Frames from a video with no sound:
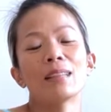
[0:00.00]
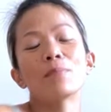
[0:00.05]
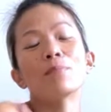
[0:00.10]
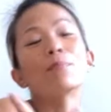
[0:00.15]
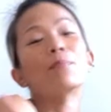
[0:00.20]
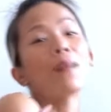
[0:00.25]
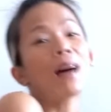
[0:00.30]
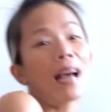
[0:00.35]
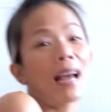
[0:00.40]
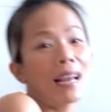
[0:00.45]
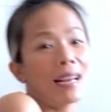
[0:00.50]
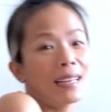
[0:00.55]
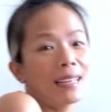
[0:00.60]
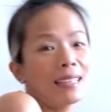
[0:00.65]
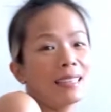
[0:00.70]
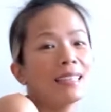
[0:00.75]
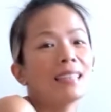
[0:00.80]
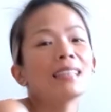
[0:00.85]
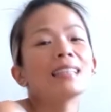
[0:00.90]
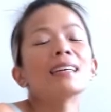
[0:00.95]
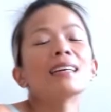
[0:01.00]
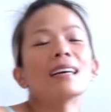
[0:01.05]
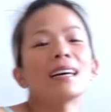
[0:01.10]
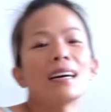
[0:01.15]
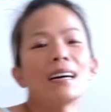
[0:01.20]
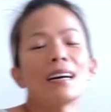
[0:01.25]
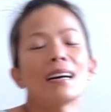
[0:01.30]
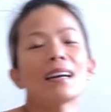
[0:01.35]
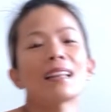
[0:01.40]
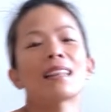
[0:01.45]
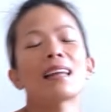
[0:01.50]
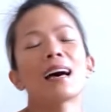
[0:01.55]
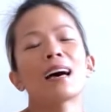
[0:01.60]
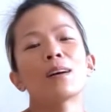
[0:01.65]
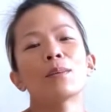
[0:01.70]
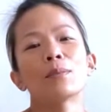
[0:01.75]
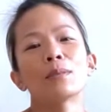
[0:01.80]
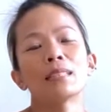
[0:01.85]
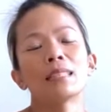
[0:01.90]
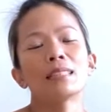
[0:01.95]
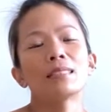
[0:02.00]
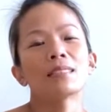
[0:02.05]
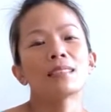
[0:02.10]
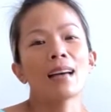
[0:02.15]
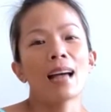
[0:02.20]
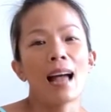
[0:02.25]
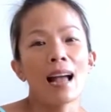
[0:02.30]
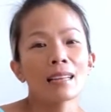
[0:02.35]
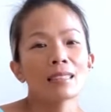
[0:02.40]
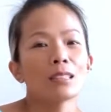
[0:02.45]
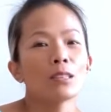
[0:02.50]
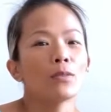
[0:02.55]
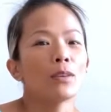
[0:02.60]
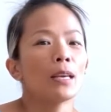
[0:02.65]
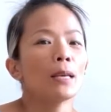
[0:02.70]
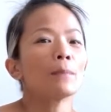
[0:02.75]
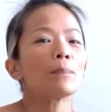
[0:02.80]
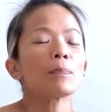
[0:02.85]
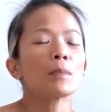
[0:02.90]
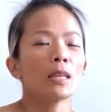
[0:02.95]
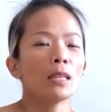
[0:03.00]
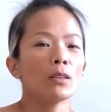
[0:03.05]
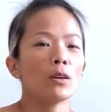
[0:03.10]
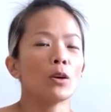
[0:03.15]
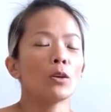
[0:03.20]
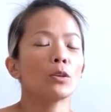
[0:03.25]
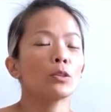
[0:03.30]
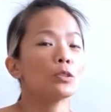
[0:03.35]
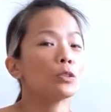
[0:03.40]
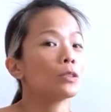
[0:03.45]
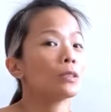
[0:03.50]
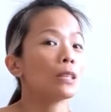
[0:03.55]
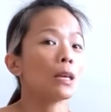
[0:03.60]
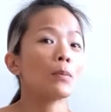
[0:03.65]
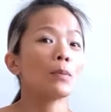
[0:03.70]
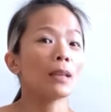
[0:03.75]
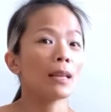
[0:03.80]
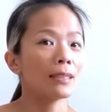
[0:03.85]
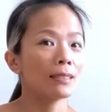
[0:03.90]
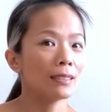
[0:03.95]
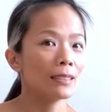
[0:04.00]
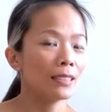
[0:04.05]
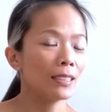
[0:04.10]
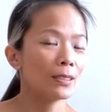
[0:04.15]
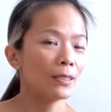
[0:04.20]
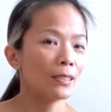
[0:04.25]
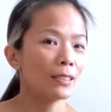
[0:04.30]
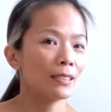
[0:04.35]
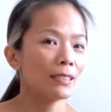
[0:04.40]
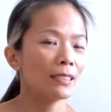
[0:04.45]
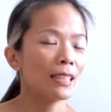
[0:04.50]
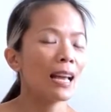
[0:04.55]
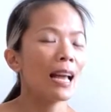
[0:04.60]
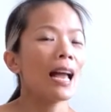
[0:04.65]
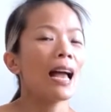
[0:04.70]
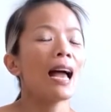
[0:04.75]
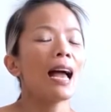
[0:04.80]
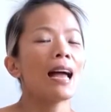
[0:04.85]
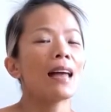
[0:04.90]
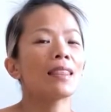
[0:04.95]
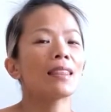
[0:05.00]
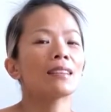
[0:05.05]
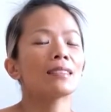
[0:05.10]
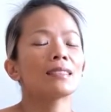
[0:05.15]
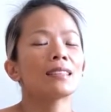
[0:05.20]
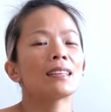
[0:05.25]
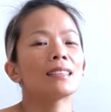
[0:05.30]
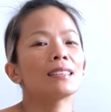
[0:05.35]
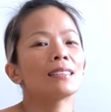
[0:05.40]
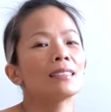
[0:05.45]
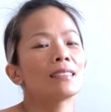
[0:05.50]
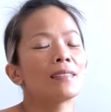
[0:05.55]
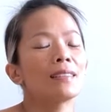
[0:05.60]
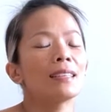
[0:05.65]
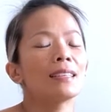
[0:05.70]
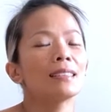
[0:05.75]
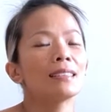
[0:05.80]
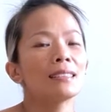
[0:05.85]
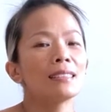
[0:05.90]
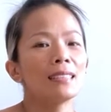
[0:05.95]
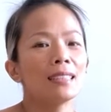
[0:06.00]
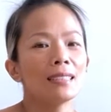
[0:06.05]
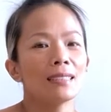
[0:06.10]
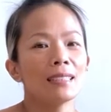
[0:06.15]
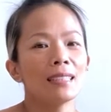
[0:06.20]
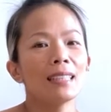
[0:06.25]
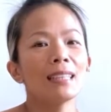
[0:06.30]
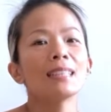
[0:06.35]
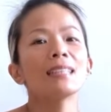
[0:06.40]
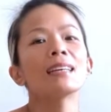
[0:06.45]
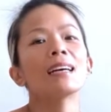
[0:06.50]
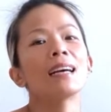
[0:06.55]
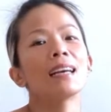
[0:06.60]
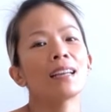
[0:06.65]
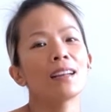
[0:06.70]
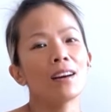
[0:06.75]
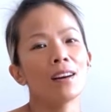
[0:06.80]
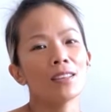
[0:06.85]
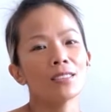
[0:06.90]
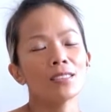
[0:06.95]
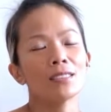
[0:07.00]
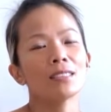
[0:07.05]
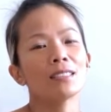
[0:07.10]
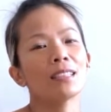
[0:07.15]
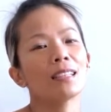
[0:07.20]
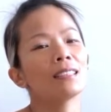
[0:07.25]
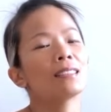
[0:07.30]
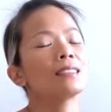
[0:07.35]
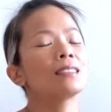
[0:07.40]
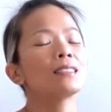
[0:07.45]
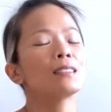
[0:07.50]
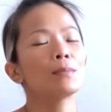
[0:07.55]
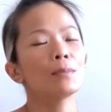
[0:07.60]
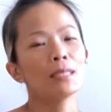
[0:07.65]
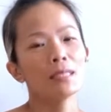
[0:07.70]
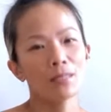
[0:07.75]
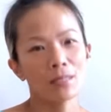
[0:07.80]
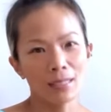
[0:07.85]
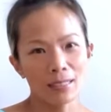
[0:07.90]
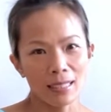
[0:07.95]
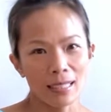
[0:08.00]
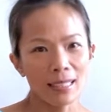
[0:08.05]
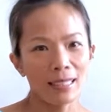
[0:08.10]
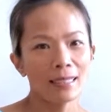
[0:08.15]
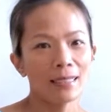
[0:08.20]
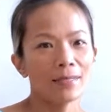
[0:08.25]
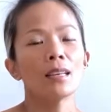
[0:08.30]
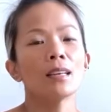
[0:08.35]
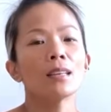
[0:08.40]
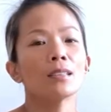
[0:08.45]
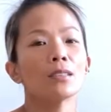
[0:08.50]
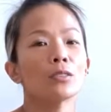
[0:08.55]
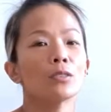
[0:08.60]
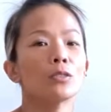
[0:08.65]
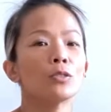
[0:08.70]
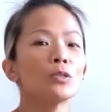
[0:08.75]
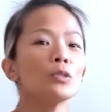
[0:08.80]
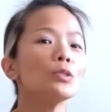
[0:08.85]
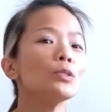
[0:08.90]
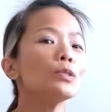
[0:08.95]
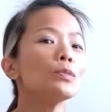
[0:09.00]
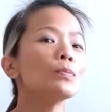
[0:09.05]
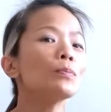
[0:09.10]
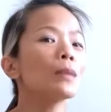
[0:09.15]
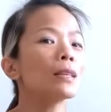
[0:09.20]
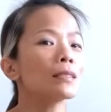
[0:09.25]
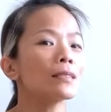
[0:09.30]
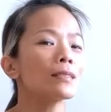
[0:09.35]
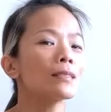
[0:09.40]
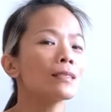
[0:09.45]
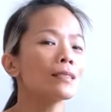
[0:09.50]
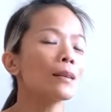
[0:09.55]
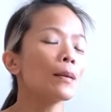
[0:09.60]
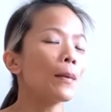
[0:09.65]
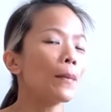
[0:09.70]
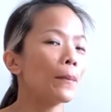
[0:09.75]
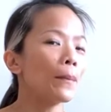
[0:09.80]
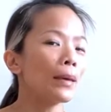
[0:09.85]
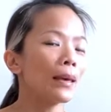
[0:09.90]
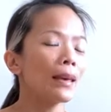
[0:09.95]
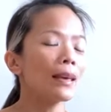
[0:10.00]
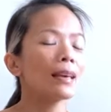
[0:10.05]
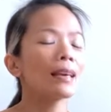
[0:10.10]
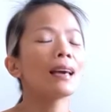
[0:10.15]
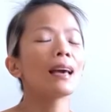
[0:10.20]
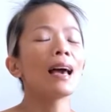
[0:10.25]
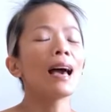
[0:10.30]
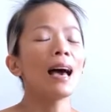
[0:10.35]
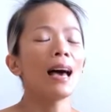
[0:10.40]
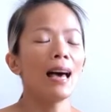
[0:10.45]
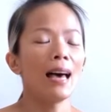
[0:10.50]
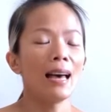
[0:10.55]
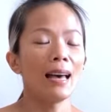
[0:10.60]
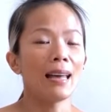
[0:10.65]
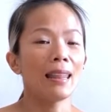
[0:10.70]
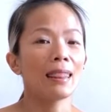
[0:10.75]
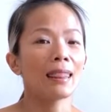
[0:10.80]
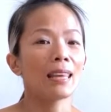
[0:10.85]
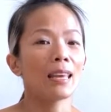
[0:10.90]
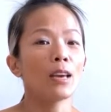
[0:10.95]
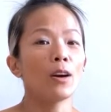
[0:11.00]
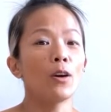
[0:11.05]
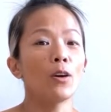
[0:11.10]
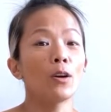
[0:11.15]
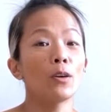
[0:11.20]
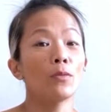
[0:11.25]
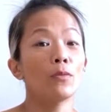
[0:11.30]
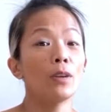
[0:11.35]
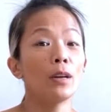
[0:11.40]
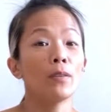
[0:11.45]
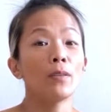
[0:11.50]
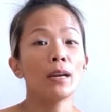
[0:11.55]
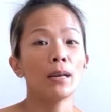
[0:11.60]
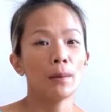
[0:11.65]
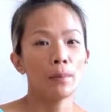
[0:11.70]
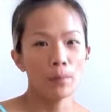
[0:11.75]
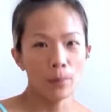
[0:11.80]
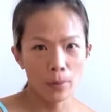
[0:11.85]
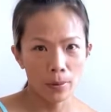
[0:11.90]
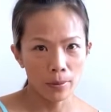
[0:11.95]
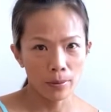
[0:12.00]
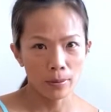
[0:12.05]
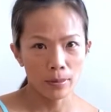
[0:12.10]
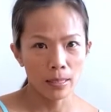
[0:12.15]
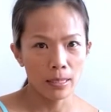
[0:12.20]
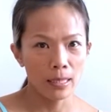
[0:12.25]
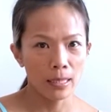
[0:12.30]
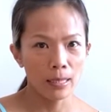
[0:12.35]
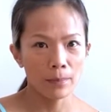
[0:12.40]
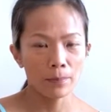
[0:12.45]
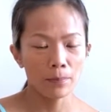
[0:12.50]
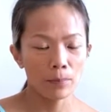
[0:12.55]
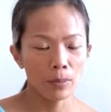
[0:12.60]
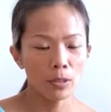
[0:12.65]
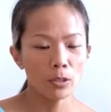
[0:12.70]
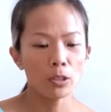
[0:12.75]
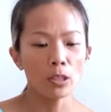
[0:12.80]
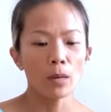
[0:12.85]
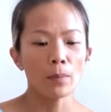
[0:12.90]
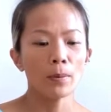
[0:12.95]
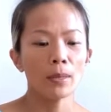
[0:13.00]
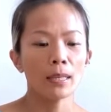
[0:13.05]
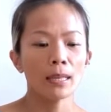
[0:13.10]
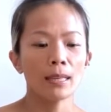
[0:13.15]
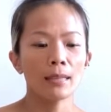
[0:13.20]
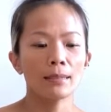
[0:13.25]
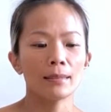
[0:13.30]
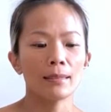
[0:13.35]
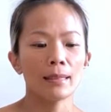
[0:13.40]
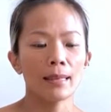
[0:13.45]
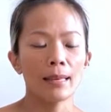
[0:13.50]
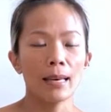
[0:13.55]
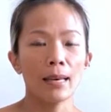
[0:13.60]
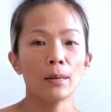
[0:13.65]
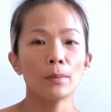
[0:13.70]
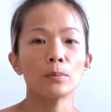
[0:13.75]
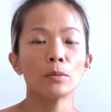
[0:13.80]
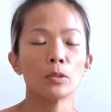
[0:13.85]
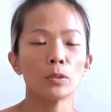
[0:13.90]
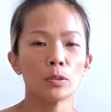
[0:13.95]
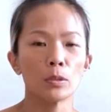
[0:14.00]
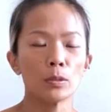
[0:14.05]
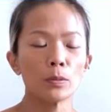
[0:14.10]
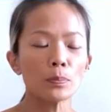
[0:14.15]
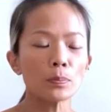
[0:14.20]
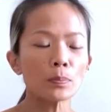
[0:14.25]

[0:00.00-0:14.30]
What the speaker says: back that we need to activate in order to stabilize the shoulders. And those are the serratus anterior and also the latissimus dorsi. Those two muscles, big, and they are very, very important in Pincha because they help to